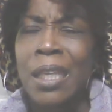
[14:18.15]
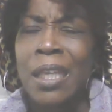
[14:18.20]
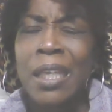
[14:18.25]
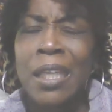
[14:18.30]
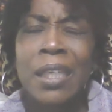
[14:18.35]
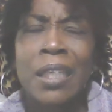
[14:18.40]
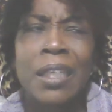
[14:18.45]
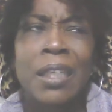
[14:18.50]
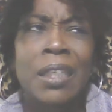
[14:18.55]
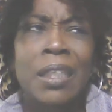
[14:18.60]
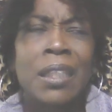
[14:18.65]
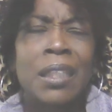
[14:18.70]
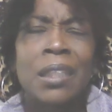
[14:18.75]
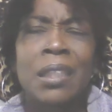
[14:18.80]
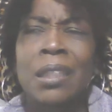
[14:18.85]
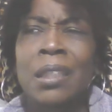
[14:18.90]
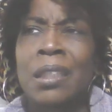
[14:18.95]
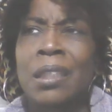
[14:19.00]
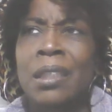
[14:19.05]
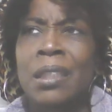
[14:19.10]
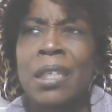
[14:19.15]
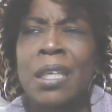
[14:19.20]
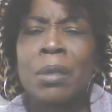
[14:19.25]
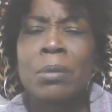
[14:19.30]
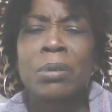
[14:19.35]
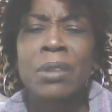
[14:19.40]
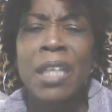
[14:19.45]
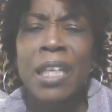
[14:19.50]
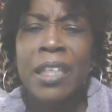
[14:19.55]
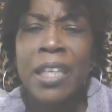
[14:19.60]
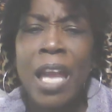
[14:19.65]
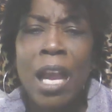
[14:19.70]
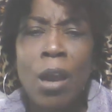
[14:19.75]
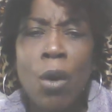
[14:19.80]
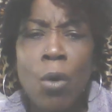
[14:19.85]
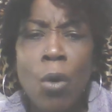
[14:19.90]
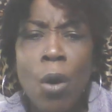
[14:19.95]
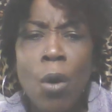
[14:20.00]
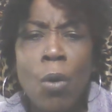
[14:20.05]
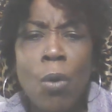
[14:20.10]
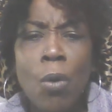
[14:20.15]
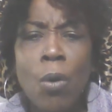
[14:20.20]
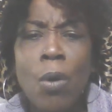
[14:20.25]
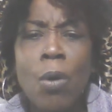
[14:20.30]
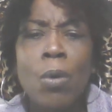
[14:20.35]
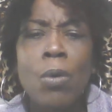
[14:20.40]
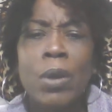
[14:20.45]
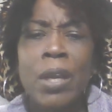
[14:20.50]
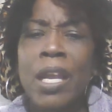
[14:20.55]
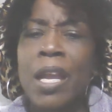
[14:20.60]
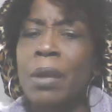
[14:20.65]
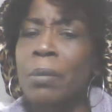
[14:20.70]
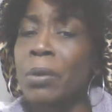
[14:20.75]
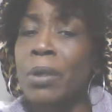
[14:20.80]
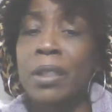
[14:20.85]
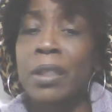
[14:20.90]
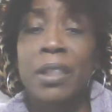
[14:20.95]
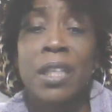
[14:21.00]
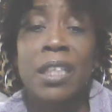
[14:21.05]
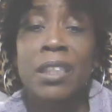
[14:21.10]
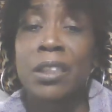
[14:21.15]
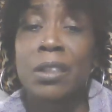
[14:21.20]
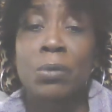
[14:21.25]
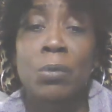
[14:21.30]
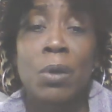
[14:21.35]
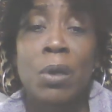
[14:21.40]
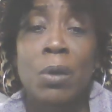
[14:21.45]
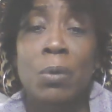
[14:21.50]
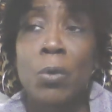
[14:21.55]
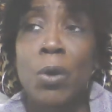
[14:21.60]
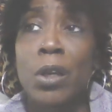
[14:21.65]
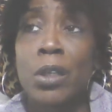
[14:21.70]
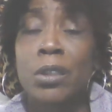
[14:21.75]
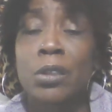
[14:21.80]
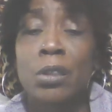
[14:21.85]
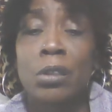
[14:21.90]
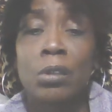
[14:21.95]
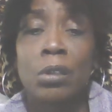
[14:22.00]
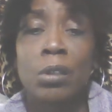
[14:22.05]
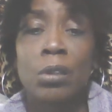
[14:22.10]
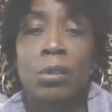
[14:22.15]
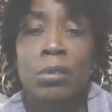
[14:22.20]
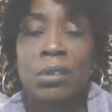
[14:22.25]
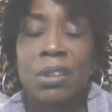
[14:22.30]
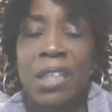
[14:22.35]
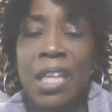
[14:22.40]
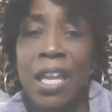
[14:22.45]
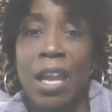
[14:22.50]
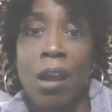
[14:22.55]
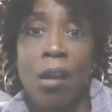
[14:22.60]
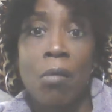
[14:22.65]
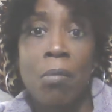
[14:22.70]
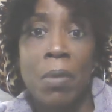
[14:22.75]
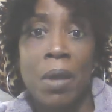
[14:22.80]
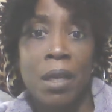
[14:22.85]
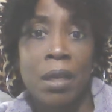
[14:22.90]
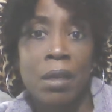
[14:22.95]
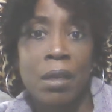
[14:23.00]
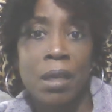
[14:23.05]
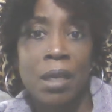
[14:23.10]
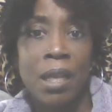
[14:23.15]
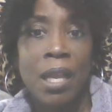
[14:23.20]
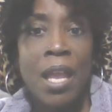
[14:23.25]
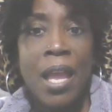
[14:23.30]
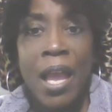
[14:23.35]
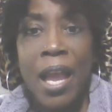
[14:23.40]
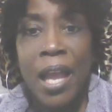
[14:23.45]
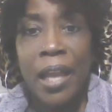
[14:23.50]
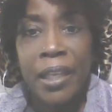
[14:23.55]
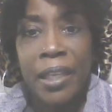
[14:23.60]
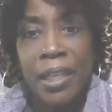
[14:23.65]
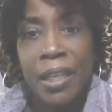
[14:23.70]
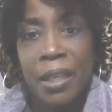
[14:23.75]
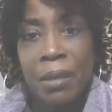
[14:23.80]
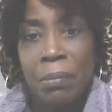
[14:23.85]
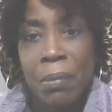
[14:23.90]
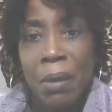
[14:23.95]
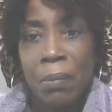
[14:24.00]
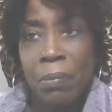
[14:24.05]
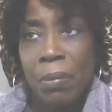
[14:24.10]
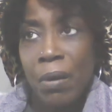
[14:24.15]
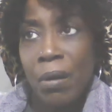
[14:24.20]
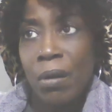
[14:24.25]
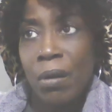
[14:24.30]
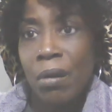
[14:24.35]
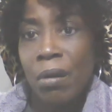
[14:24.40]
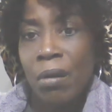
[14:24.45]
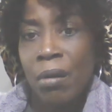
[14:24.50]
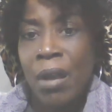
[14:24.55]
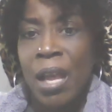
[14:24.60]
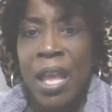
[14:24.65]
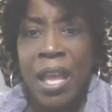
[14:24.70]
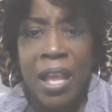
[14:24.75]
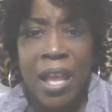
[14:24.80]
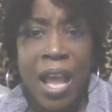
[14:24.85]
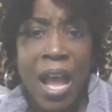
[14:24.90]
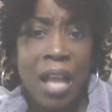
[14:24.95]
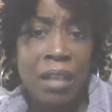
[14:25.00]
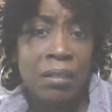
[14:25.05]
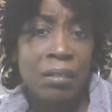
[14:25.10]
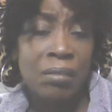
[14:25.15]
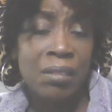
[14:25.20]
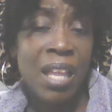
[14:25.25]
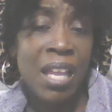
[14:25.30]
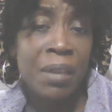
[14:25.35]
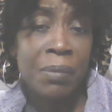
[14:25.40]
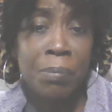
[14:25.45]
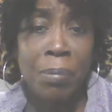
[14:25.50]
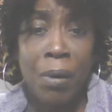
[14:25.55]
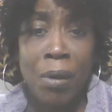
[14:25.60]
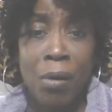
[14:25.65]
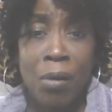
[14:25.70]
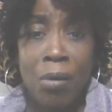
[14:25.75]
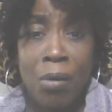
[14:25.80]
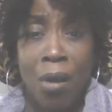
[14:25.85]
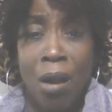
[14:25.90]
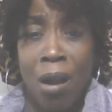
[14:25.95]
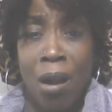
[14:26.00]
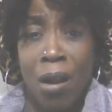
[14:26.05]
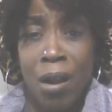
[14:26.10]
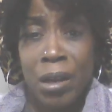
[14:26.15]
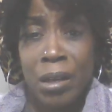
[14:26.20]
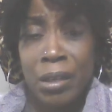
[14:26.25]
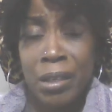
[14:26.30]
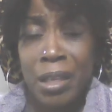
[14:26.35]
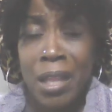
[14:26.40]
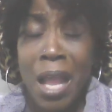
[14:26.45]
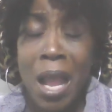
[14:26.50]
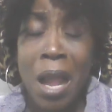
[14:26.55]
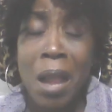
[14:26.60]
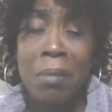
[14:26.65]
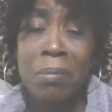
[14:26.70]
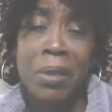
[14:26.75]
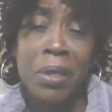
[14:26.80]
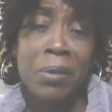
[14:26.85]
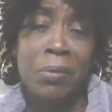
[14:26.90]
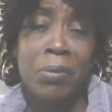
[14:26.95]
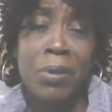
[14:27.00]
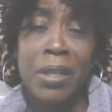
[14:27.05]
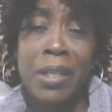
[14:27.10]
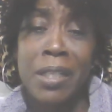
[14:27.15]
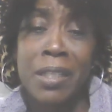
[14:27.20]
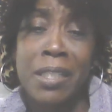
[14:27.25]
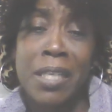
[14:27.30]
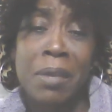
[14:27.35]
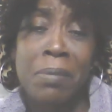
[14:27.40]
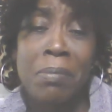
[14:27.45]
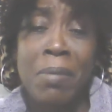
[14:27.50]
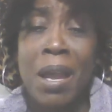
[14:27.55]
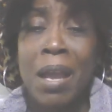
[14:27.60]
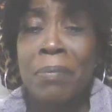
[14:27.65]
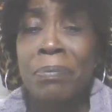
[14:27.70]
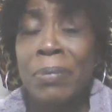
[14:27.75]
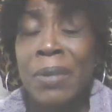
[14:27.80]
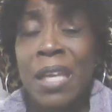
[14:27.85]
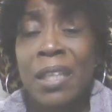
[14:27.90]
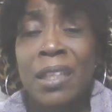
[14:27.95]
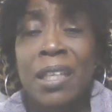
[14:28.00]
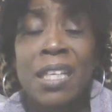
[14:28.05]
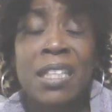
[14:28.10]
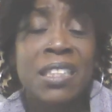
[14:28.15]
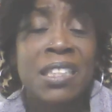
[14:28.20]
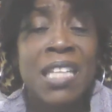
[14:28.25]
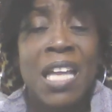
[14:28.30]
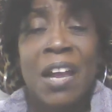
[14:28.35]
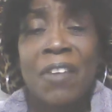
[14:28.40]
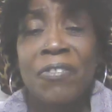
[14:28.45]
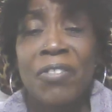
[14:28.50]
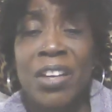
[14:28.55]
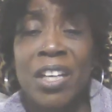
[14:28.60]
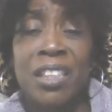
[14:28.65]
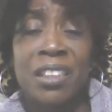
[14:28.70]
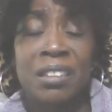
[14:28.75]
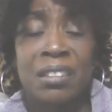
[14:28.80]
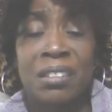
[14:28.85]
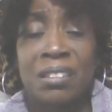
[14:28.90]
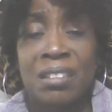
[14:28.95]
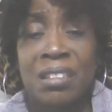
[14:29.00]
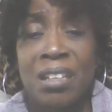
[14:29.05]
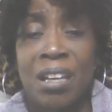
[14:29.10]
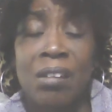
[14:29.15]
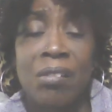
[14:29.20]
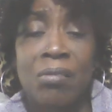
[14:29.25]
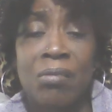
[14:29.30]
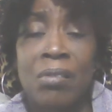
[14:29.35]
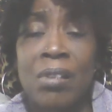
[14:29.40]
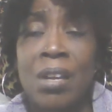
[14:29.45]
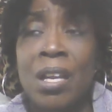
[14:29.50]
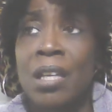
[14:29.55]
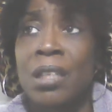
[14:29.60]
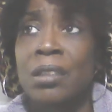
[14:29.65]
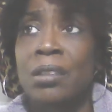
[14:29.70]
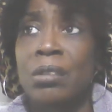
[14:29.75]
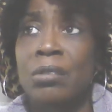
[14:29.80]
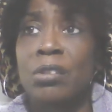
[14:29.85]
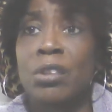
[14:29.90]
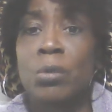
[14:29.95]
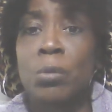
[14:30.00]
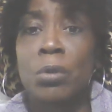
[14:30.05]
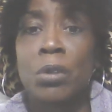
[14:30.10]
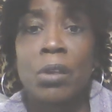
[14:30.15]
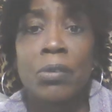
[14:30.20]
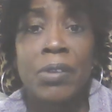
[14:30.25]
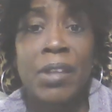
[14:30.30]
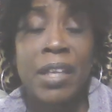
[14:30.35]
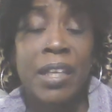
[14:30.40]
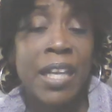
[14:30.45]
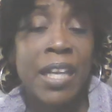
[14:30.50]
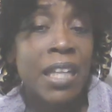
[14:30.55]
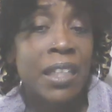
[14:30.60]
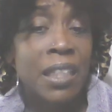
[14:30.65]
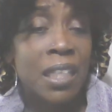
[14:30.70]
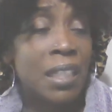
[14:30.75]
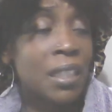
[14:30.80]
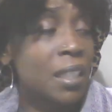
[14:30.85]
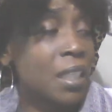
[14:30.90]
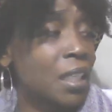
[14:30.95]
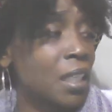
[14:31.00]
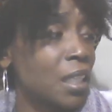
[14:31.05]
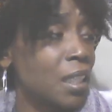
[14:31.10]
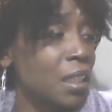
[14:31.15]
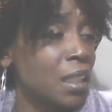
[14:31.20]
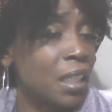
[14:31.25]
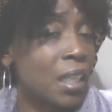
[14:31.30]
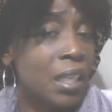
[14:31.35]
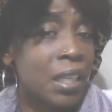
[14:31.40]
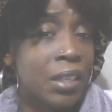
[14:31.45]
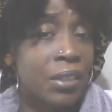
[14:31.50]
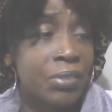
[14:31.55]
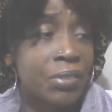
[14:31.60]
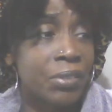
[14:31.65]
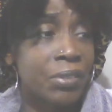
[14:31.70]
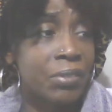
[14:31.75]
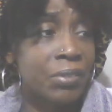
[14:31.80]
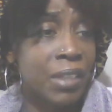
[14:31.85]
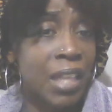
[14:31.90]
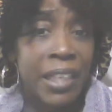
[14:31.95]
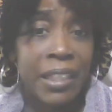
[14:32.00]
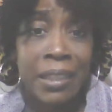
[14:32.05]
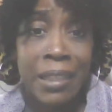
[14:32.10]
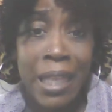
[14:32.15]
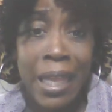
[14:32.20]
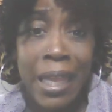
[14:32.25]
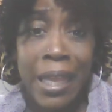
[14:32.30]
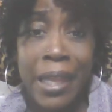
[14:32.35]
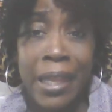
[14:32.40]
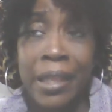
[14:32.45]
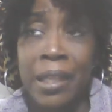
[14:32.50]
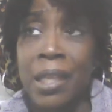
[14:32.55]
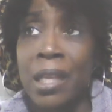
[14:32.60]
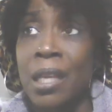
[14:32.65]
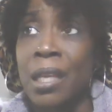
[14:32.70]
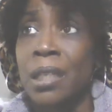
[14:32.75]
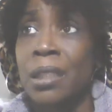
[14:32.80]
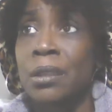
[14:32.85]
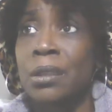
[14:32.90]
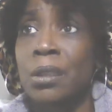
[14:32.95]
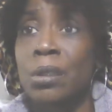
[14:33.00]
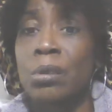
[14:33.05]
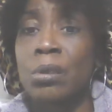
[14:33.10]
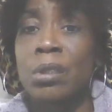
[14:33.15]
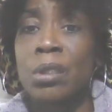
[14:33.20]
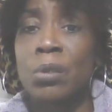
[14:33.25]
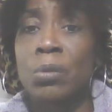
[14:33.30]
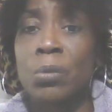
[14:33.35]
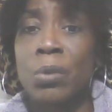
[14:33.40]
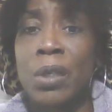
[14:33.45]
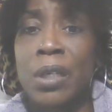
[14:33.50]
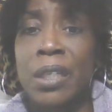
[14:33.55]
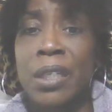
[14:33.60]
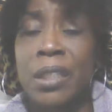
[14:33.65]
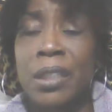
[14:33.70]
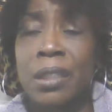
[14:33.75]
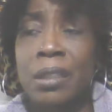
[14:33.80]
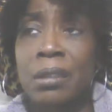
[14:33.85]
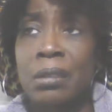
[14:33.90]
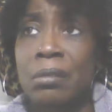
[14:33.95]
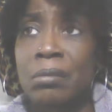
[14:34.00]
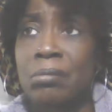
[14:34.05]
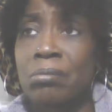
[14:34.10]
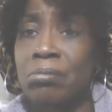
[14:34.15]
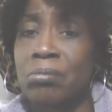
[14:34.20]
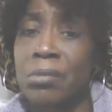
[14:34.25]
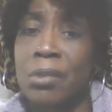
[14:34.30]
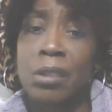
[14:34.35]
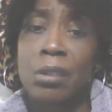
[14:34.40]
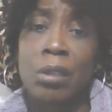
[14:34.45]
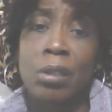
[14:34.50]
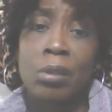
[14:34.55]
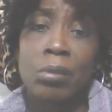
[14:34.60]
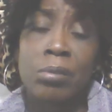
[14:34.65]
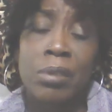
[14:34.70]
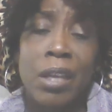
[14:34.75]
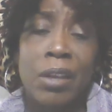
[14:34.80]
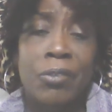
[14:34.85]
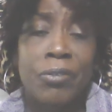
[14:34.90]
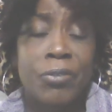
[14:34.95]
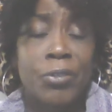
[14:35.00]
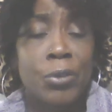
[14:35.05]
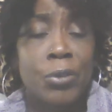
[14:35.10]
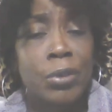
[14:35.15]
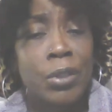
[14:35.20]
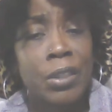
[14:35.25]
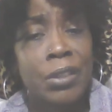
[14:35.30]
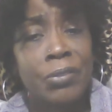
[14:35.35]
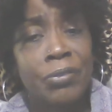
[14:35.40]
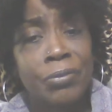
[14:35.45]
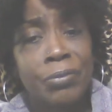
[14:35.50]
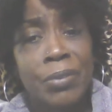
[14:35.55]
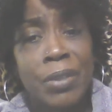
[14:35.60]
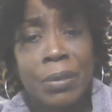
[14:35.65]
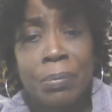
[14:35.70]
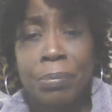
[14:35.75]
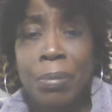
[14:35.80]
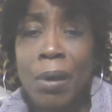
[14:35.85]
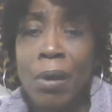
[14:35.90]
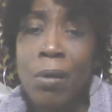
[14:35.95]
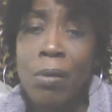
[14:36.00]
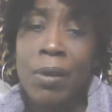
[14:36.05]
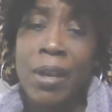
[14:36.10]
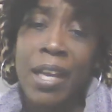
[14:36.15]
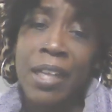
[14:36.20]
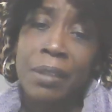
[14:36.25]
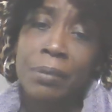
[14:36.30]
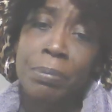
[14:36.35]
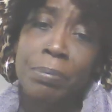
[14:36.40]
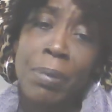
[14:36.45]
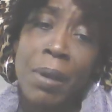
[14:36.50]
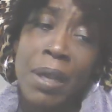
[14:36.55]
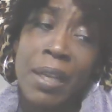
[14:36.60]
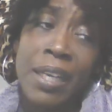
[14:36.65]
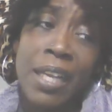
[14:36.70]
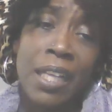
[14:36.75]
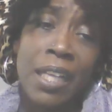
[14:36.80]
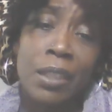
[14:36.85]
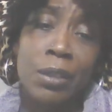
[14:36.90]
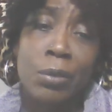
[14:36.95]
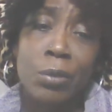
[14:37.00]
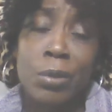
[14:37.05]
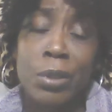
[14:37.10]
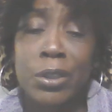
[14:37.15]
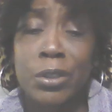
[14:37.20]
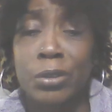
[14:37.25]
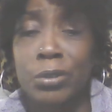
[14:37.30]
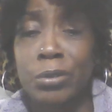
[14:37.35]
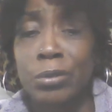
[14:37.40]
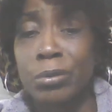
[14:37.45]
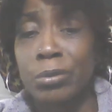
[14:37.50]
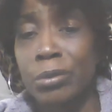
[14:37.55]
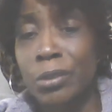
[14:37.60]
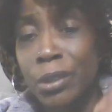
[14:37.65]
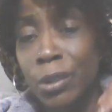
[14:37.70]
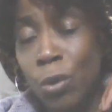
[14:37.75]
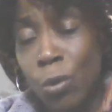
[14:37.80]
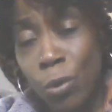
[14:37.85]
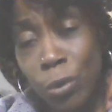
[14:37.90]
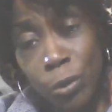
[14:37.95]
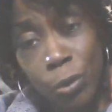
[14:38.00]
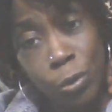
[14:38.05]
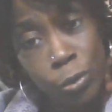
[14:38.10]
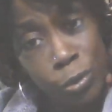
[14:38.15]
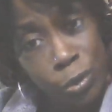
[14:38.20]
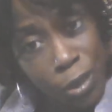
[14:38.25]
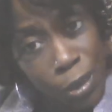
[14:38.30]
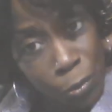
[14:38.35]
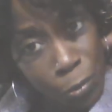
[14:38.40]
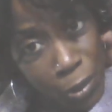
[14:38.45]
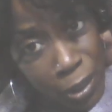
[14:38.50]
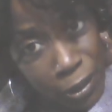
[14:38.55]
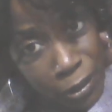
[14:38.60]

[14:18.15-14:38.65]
And he was like, "Hell, okay," but that shit wasn't working. So Dolores like, "Oh my God, I can hear my Paul. I don't like Paul arguing. I'm gonna get ready to get my. It's time for us to go." So she went over and got that nigga and left like that. So anyway, now and Paul probably got a little issue going on. So anyway,